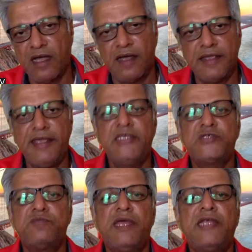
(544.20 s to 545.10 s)
he is
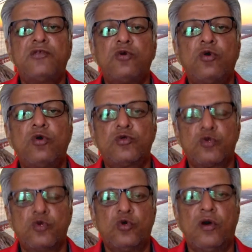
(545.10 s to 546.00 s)
made to go
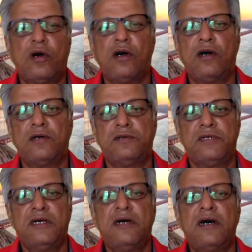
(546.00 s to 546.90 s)
through
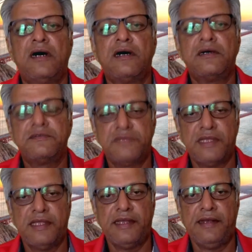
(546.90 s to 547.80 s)

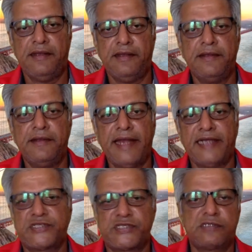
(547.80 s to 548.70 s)
the
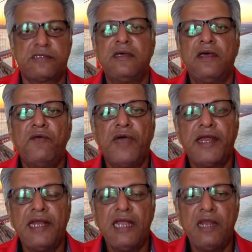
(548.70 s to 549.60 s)
nets, wherein
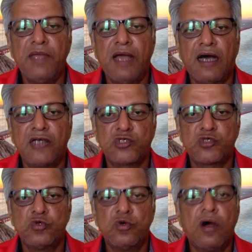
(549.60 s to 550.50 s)
he'll be asked
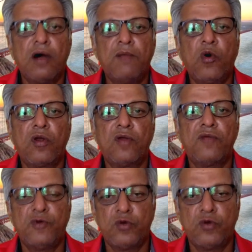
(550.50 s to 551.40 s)
to bowl a few
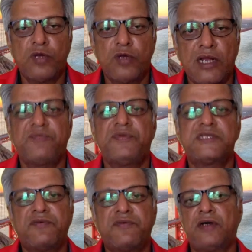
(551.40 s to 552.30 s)
deliveries. If he's a
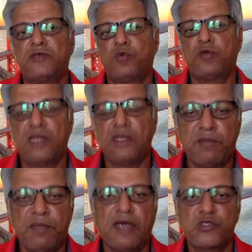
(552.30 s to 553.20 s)
fast bowler, he'll be
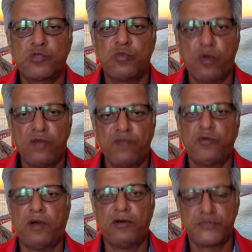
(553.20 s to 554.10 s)
asked to bowl a few
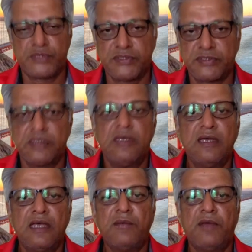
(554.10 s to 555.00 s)
bounces.
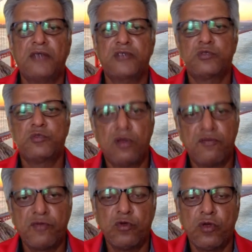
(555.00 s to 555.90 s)
He'll be asked to bowl a
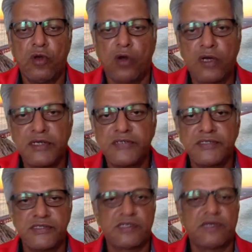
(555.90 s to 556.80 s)
few Yorkers and
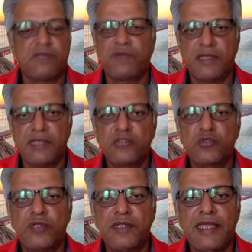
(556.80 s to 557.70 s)
stuff like that so that
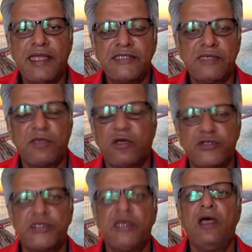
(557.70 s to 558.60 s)
they can see, because
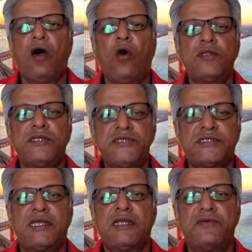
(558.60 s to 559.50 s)
all these
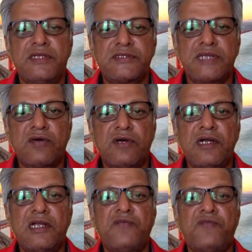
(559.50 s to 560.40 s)
deliveries require
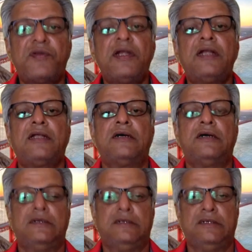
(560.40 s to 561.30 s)
different
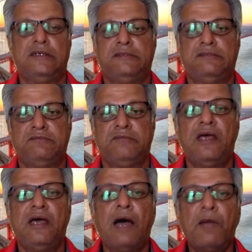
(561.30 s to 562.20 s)

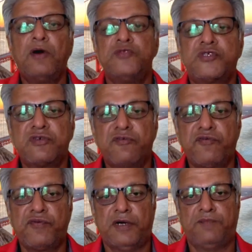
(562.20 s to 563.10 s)
amounts of
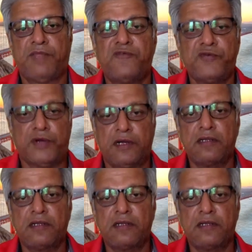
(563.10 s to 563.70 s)
effort.